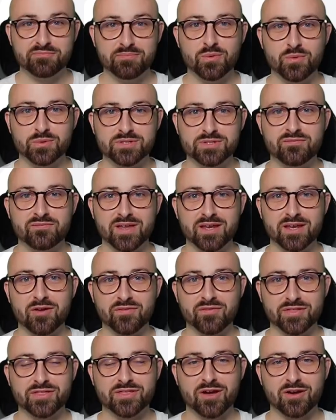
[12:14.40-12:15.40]
paused the video
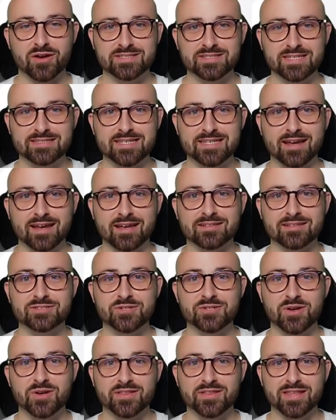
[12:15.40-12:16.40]
for 30
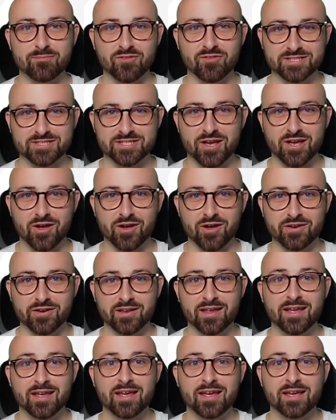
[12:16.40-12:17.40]
seconds, you can then return
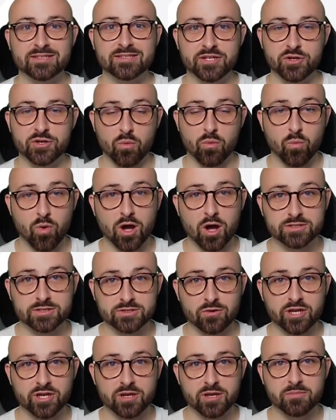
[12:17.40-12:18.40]
to your Word
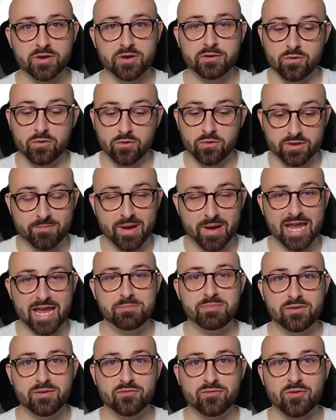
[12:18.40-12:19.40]
document or the
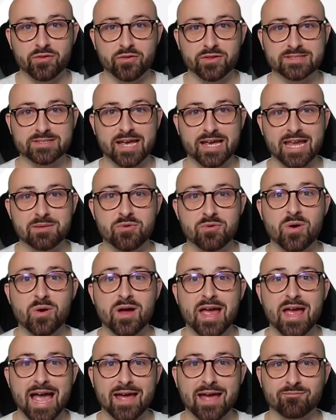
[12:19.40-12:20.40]
paper you've got on the table
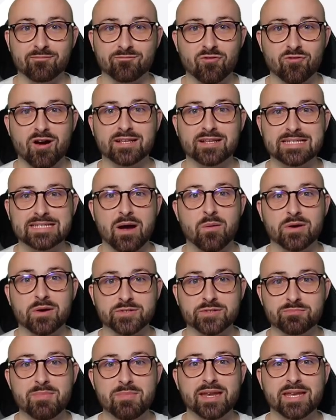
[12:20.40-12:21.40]
and write out
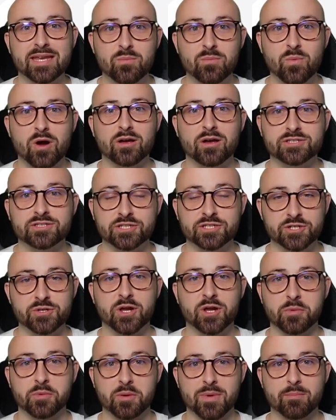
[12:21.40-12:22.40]
as many words as you
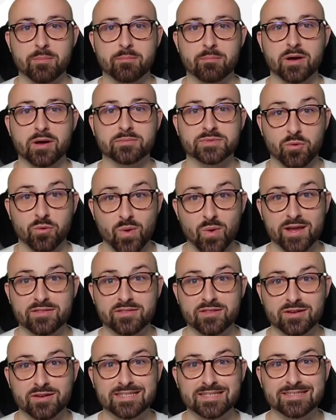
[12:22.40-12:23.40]
can remember. So wait
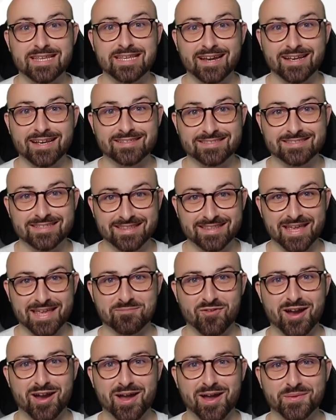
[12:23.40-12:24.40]
30 seconds,
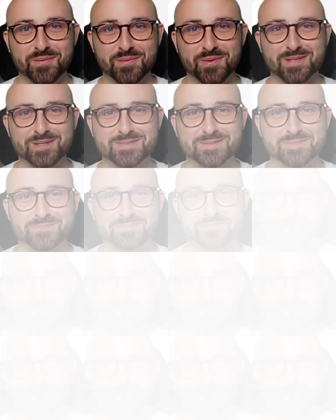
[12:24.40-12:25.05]
then write out the words.